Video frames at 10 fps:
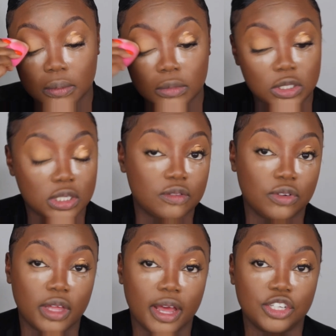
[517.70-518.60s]
Just for
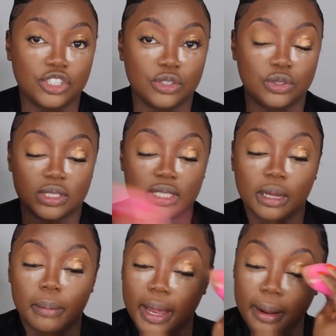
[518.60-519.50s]
the eyeshadow to
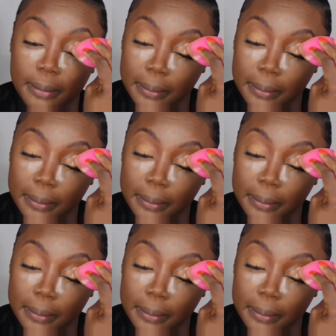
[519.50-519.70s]
stick better.